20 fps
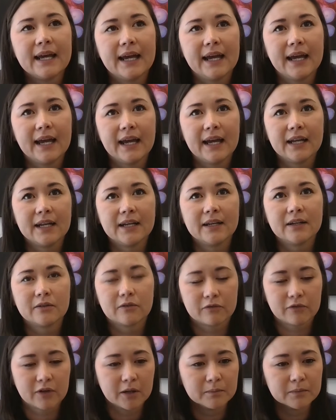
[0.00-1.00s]
And
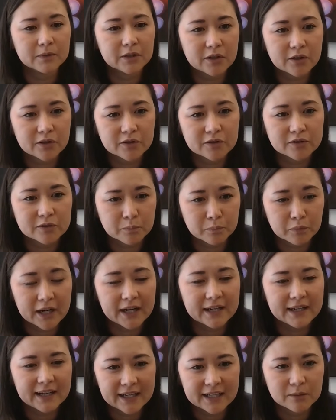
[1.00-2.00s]
from those
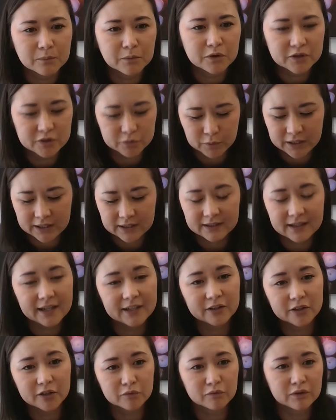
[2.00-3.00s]
bred animals, we can
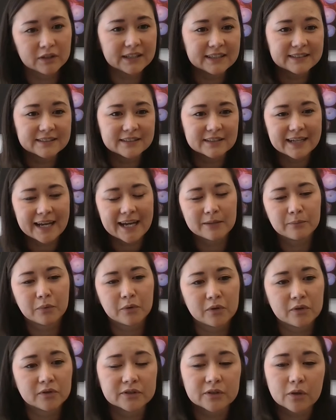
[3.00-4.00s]
either release the
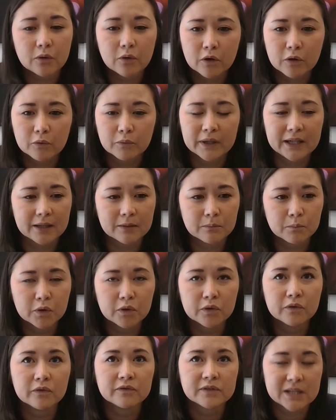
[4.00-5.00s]
tadpoles or we can
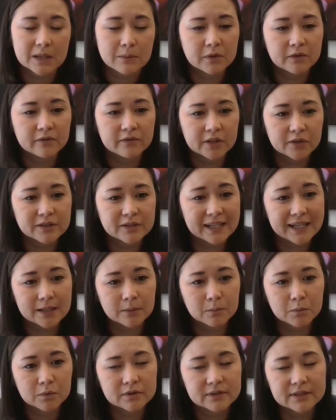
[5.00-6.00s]
move some of those
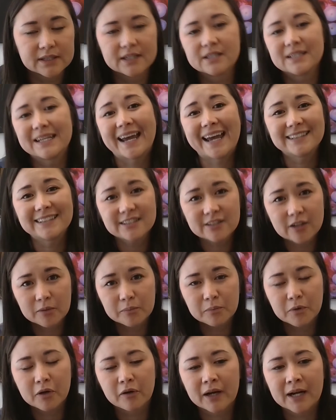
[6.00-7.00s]
animals into Head
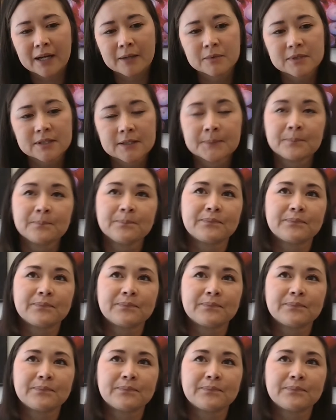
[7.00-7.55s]
Start programs.